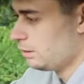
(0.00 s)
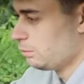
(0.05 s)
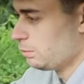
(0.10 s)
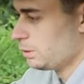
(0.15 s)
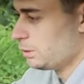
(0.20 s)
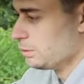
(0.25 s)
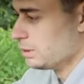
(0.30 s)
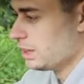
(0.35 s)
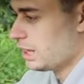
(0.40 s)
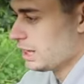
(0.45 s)

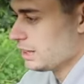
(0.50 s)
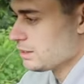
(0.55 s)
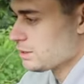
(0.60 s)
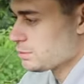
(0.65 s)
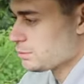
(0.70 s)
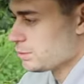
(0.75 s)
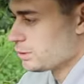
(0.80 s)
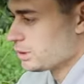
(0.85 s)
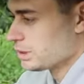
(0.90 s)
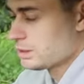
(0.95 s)
we were there
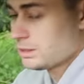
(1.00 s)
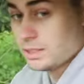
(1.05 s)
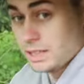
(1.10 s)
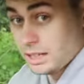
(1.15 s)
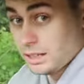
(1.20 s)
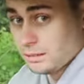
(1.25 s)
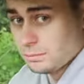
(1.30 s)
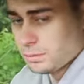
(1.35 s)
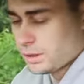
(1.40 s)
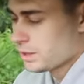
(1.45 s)
this morning
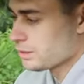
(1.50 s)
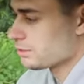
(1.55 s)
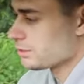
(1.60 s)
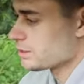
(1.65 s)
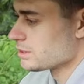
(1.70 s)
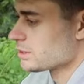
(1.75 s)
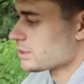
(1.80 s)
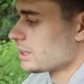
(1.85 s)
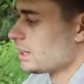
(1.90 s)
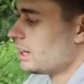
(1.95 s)
getting
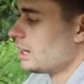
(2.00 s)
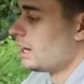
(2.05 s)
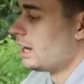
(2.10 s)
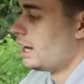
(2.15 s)
breakfast.